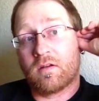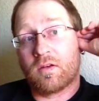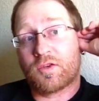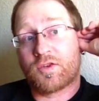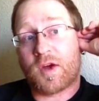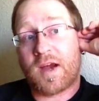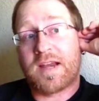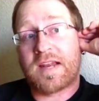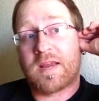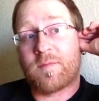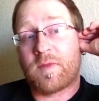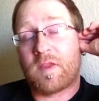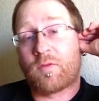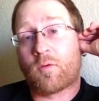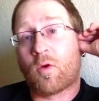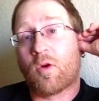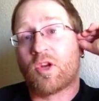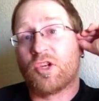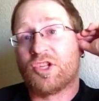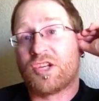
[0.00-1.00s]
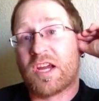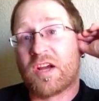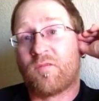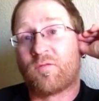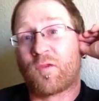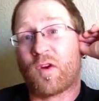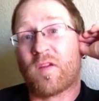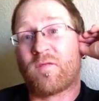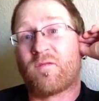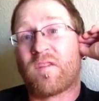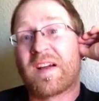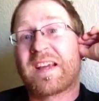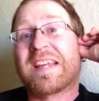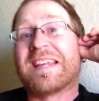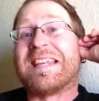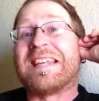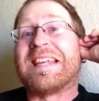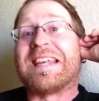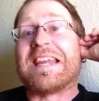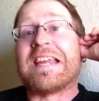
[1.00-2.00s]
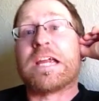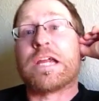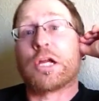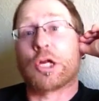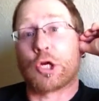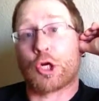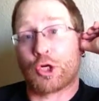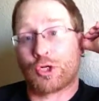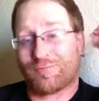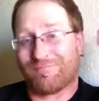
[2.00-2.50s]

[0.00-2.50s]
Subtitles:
tried to get me thrown in jail for a fucking year